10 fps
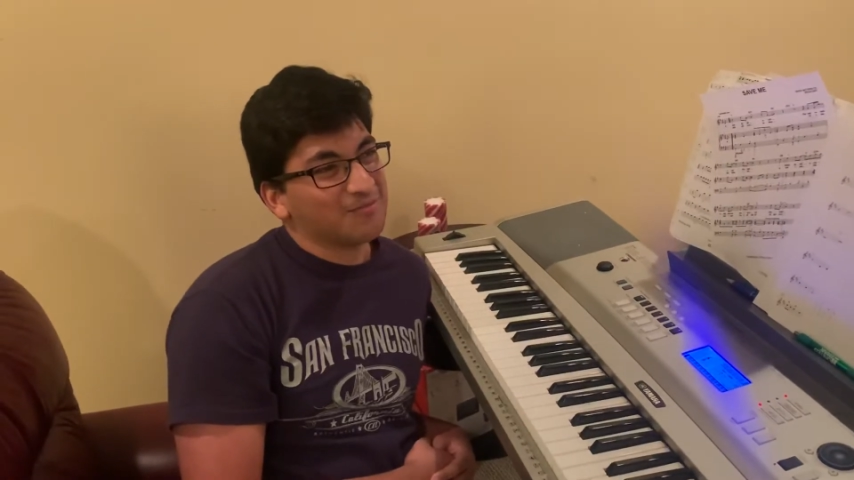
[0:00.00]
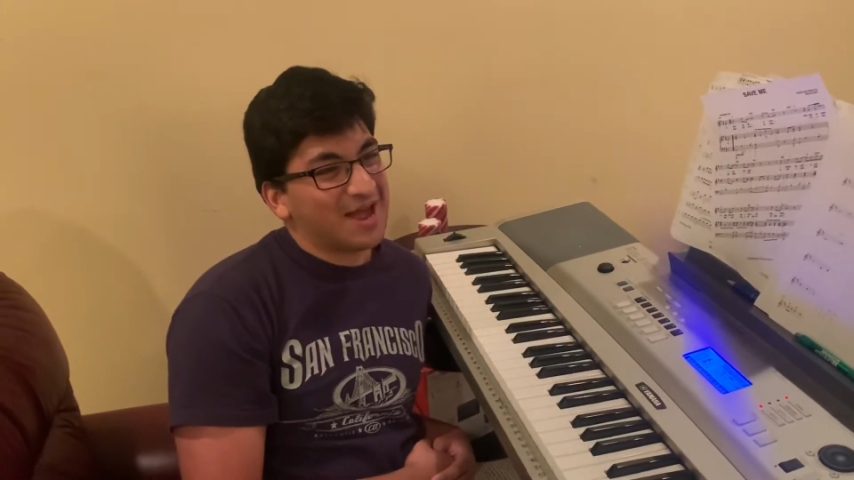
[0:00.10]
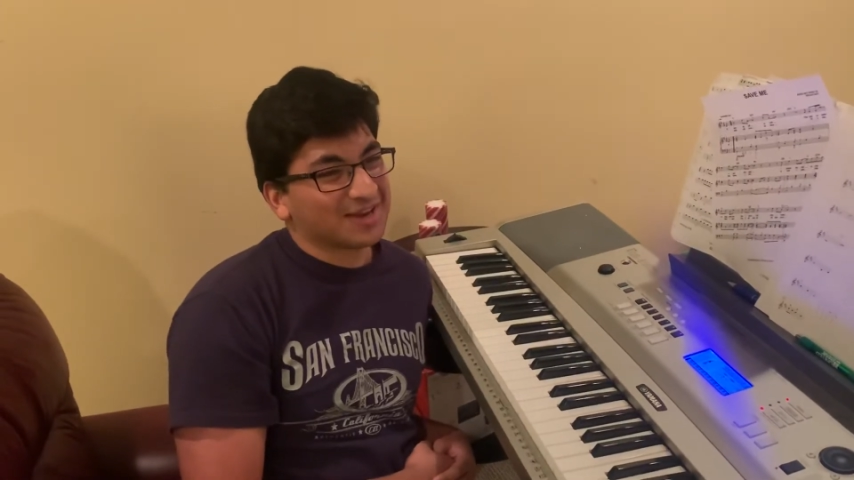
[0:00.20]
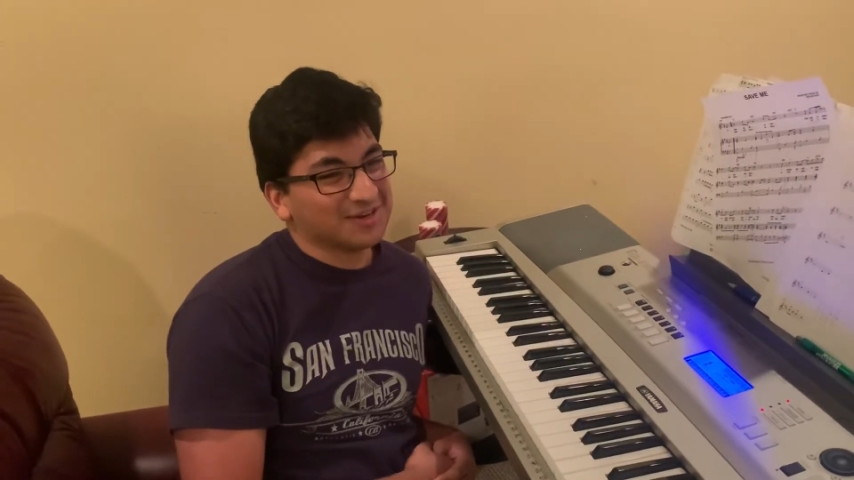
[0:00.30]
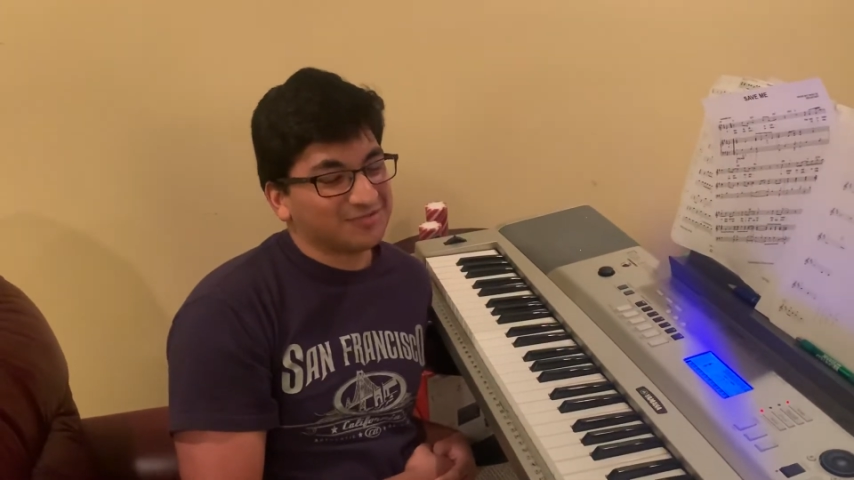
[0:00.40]

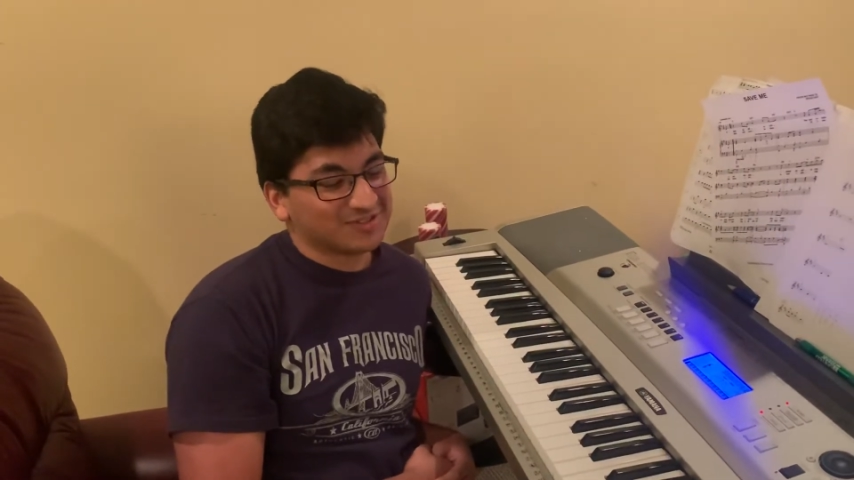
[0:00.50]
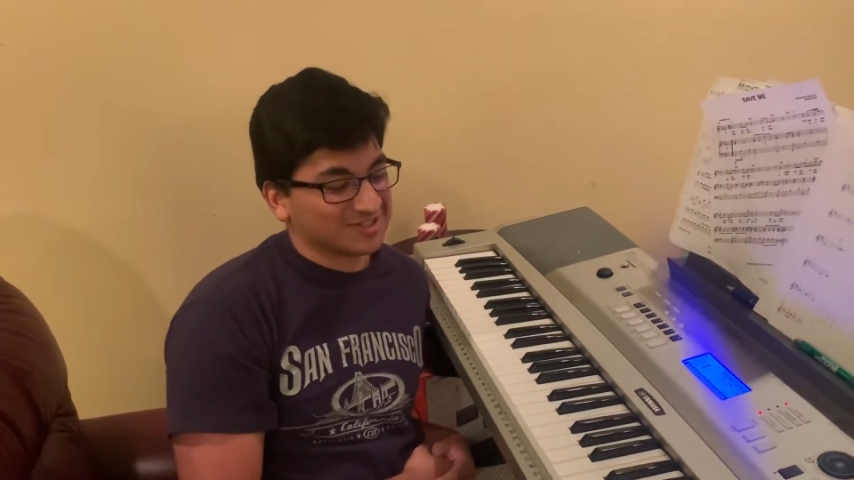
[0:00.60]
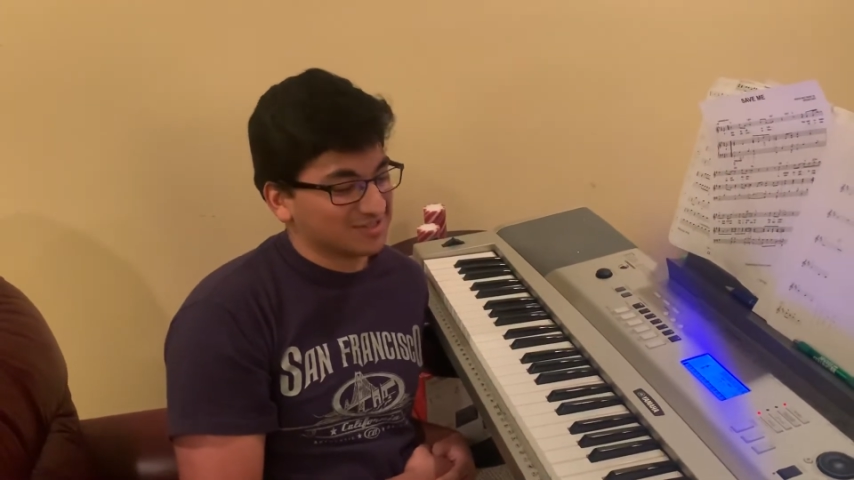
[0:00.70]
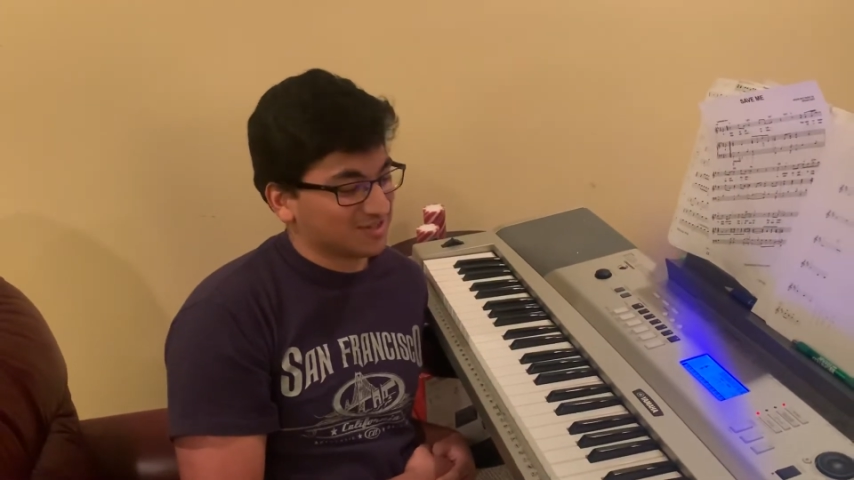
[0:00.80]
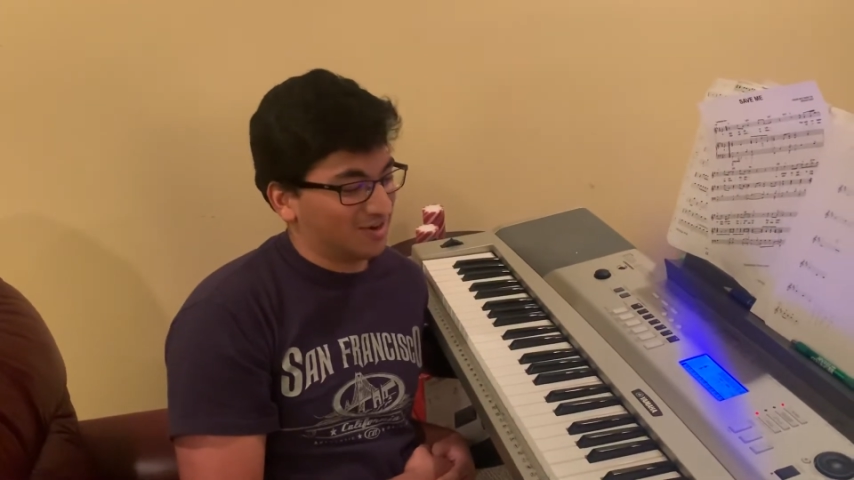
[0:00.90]

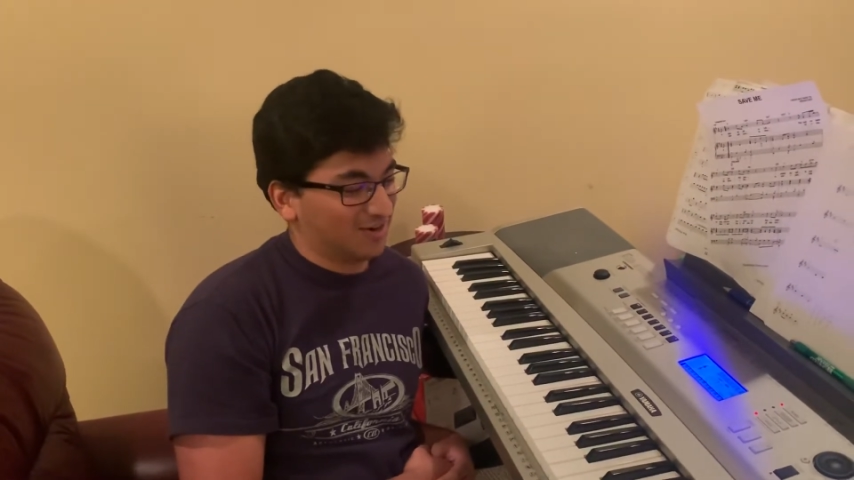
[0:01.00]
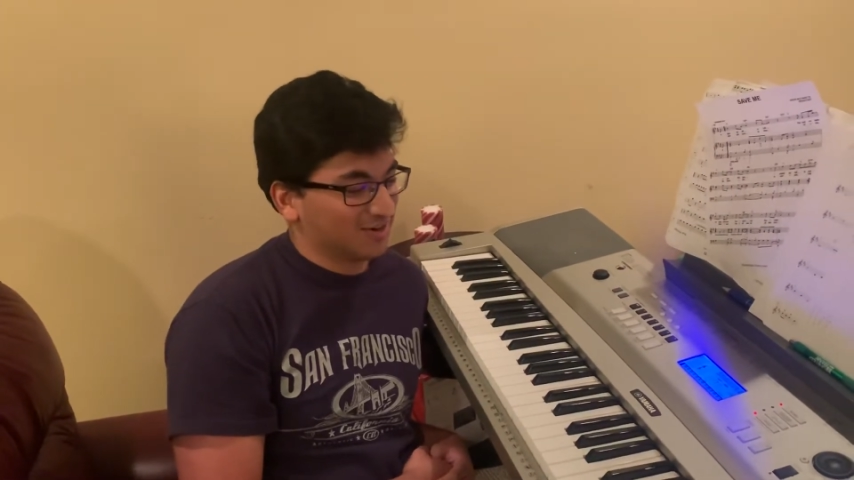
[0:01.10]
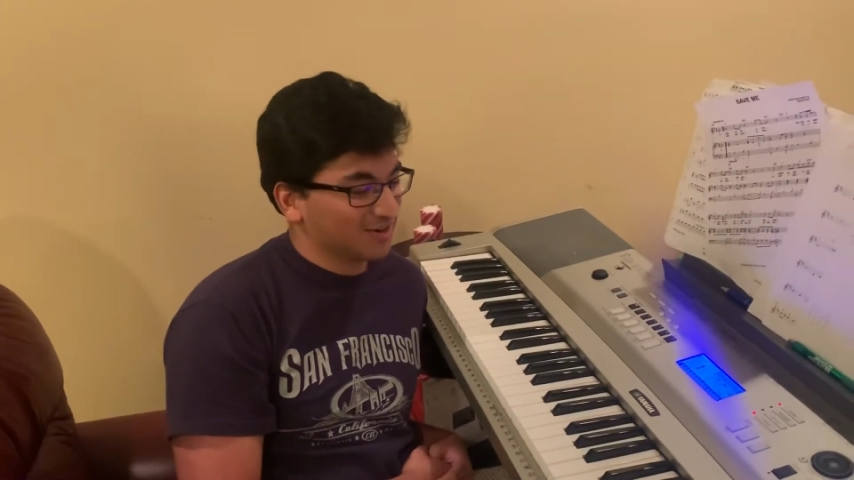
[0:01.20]
magnificent song.